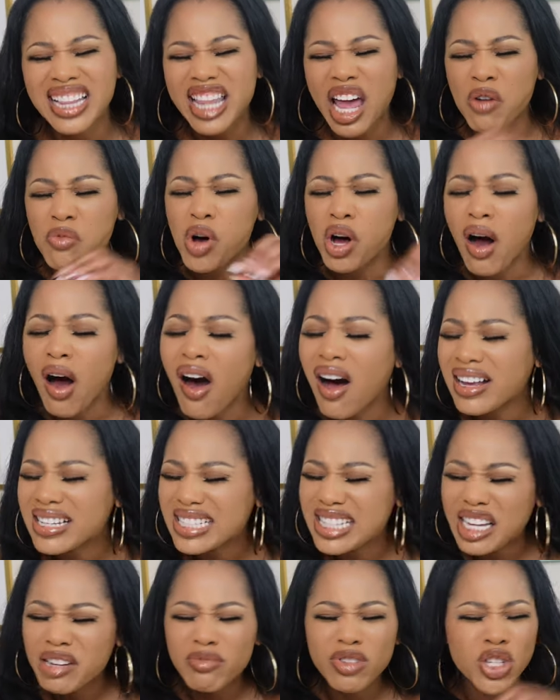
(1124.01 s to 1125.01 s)
that will cause
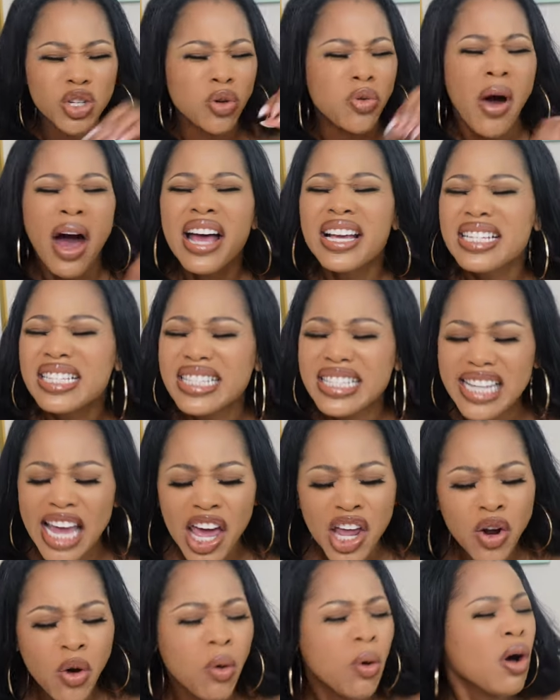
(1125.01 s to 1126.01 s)
them to
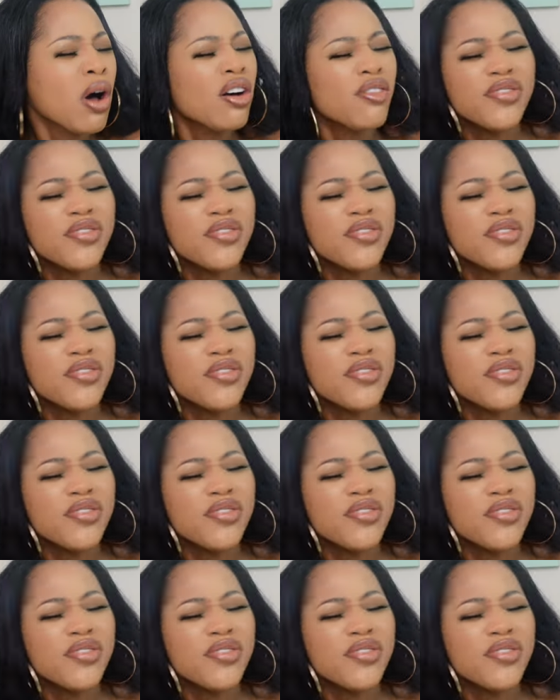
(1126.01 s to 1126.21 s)
settle